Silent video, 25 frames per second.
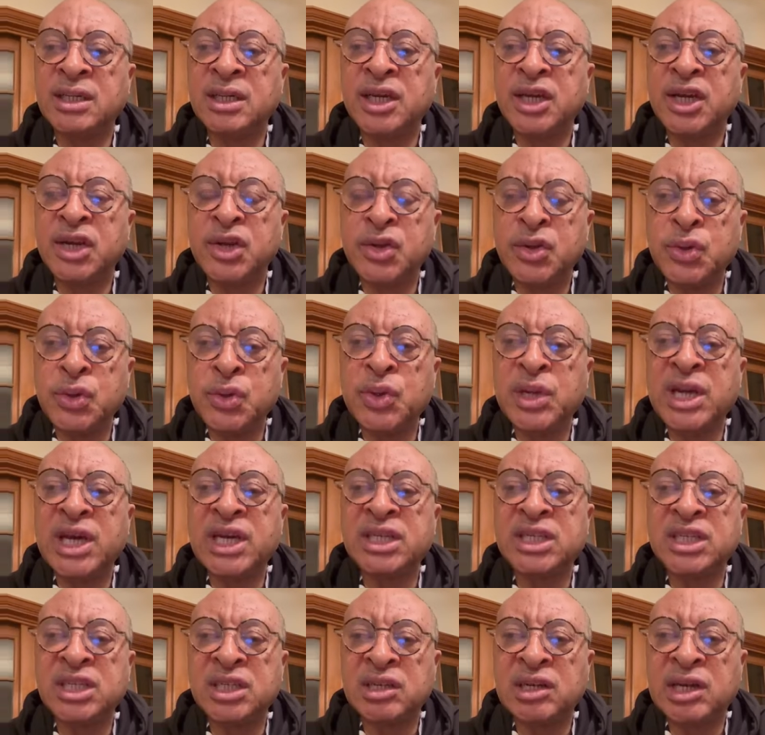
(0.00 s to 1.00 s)
A new
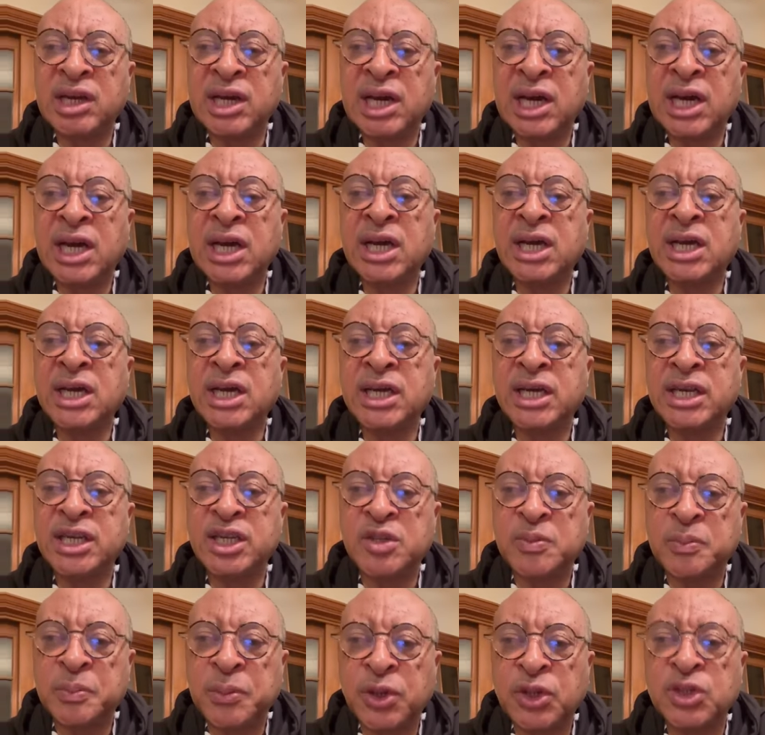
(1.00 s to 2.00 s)
Nigeria
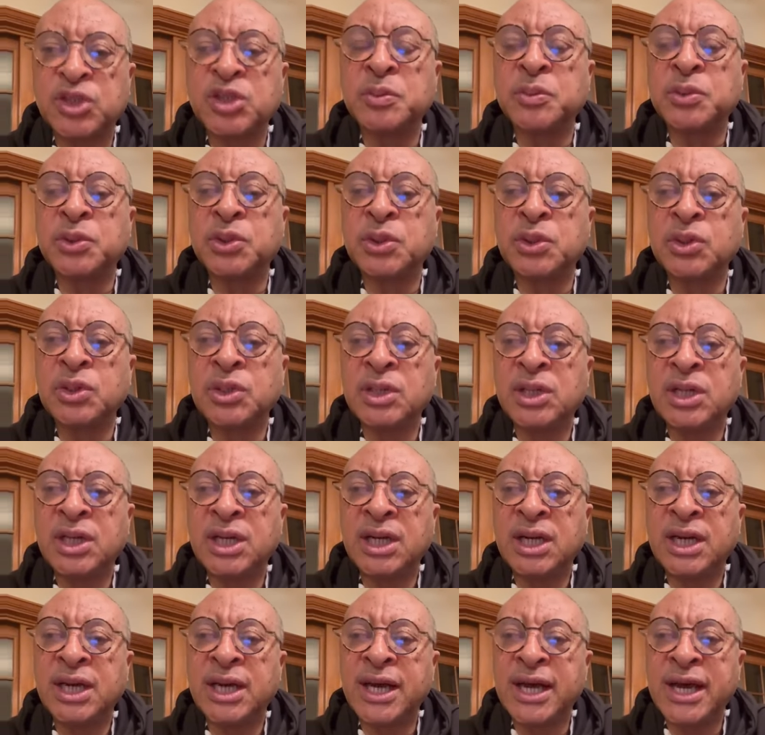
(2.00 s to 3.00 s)
is possible,
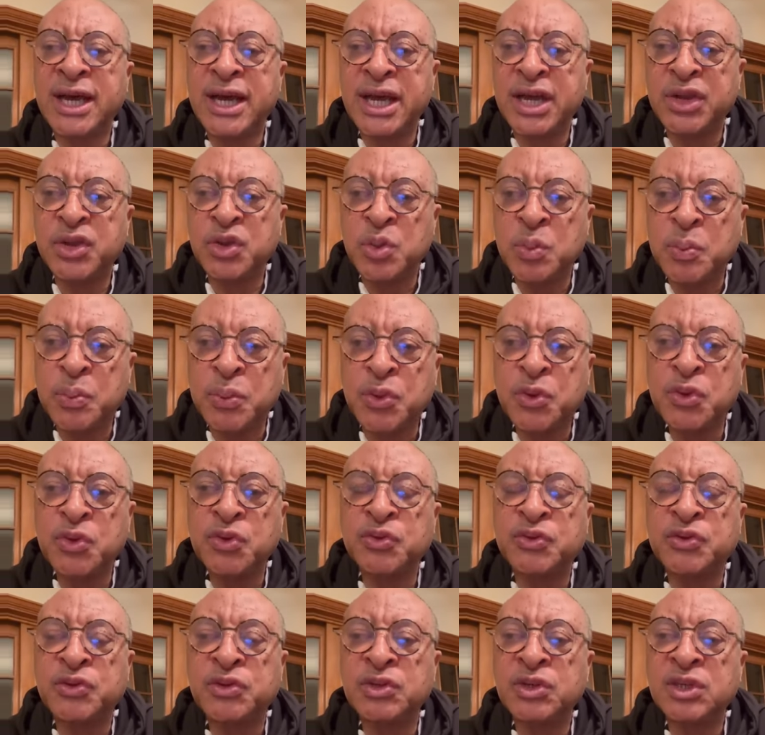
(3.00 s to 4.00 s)
and you
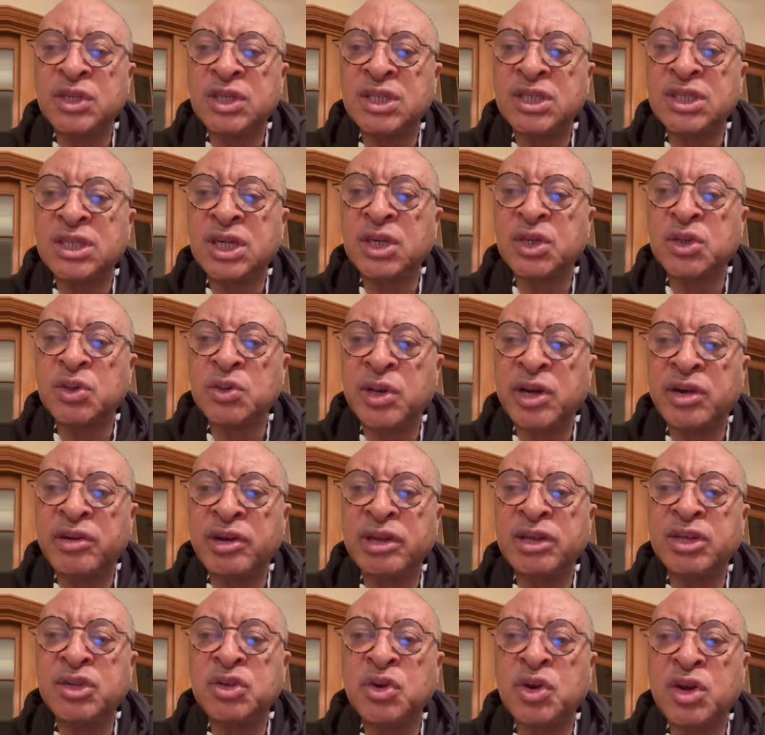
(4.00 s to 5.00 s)
proved that you are
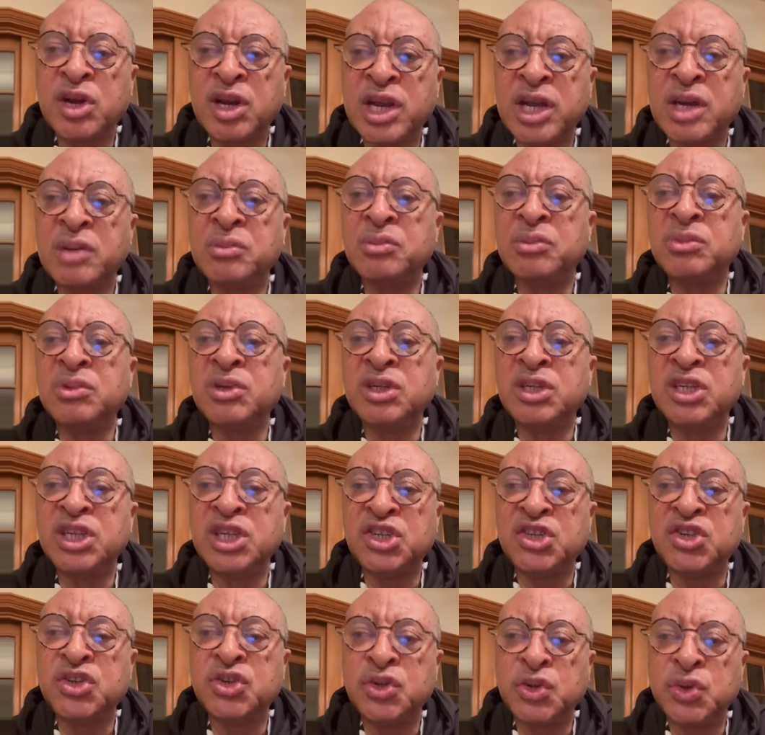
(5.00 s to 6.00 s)
ready to claim
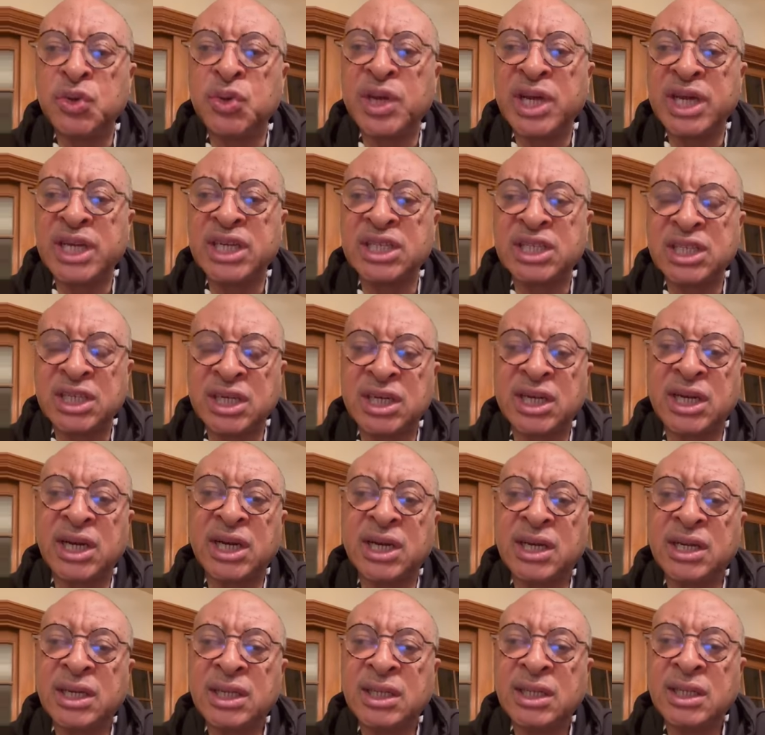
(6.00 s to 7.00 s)
this new
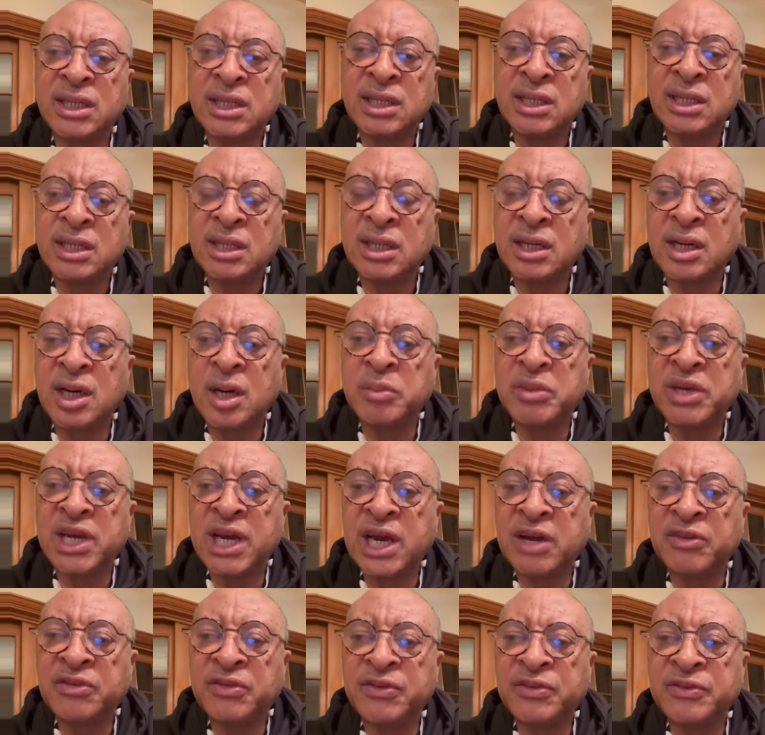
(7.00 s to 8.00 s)
Nigeria. On
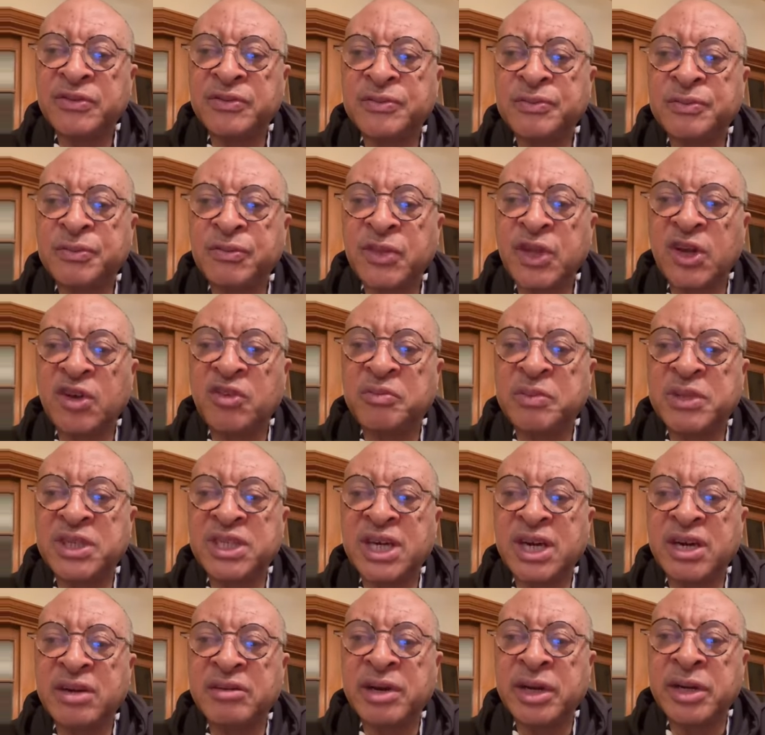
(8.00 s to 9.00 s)
behalf of
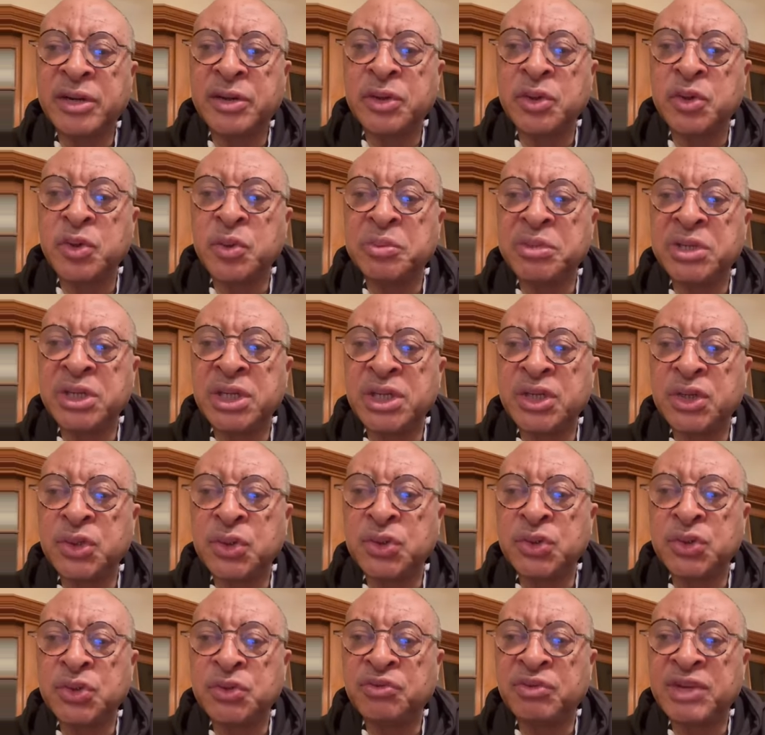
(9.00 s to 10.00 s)
Peter Gregory Obi,
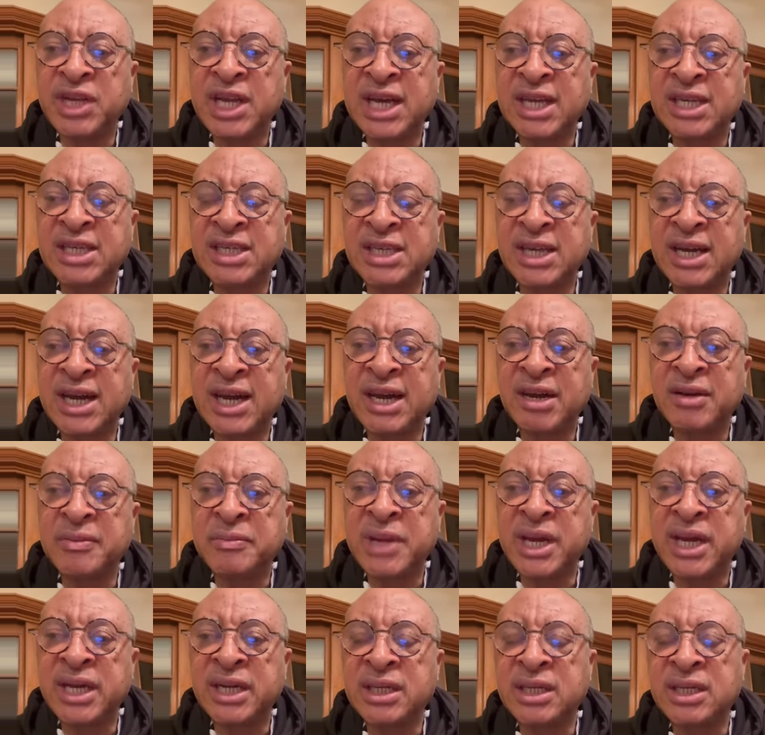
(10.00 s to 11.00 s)
Yusuf Dati
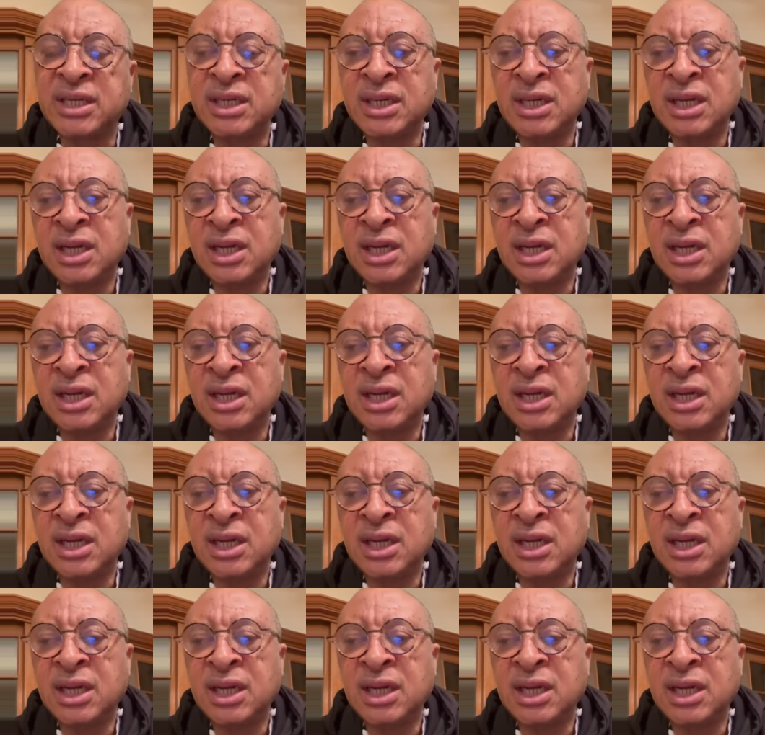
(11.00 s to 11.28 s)
Ahmed,